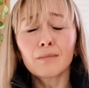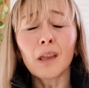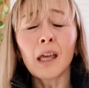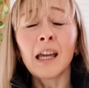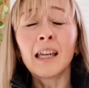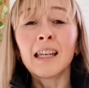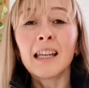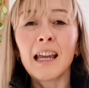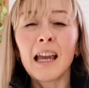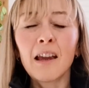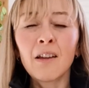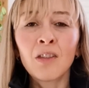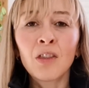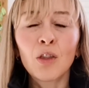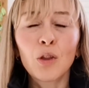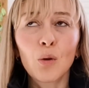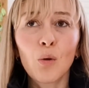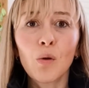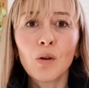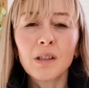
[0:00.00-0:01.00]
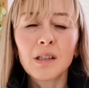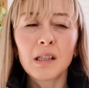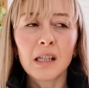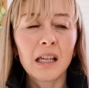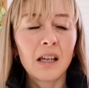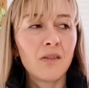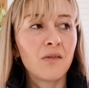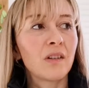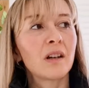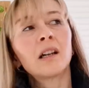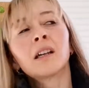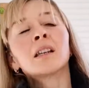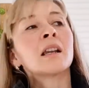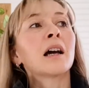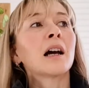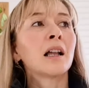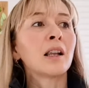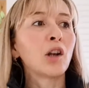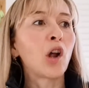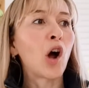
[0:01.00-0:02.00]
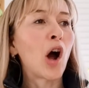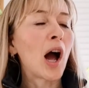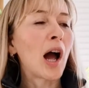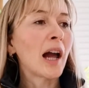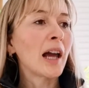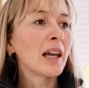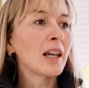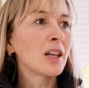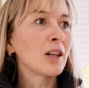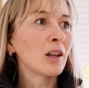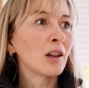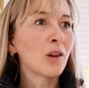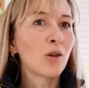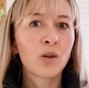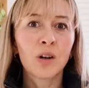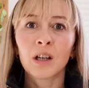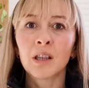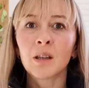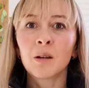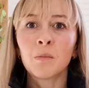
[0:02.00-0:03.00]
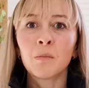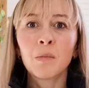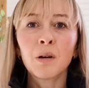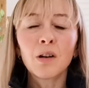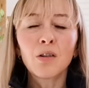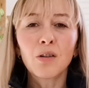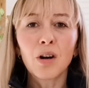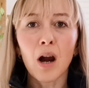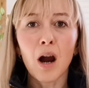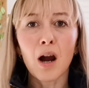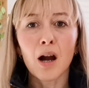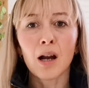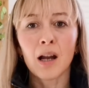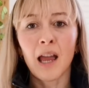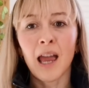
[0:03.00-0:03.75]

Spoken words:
And in thoughts, even like you look in the mirror